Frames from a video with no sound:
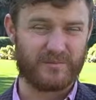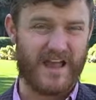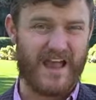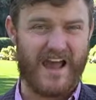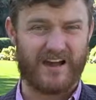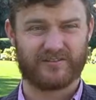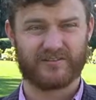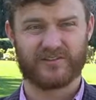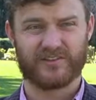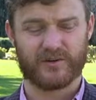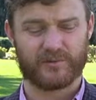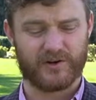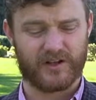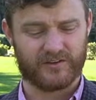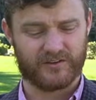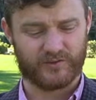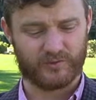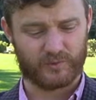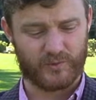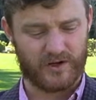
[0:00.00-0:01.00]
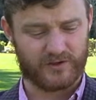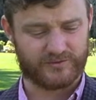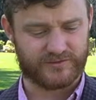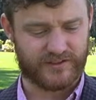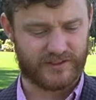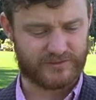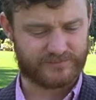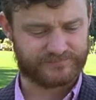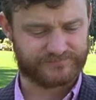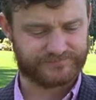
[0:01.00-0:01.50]
behalf of someone else's
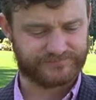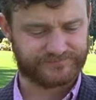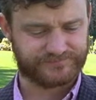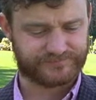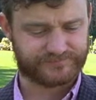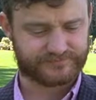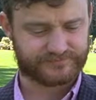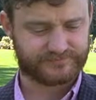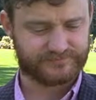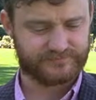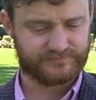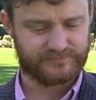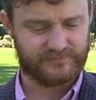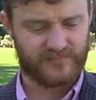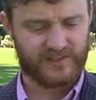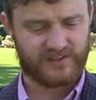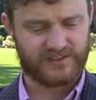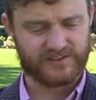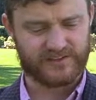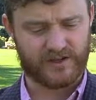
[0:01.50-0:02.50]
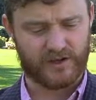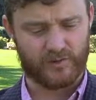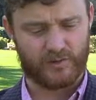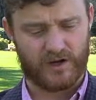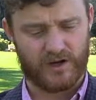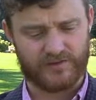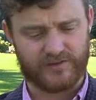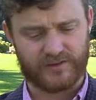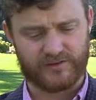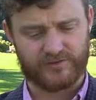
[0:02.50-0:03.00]
welfare. So
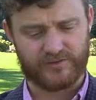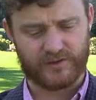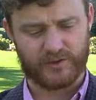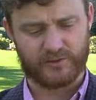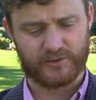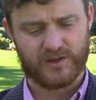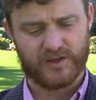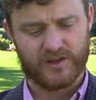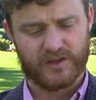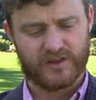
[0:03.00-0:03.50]
on this view,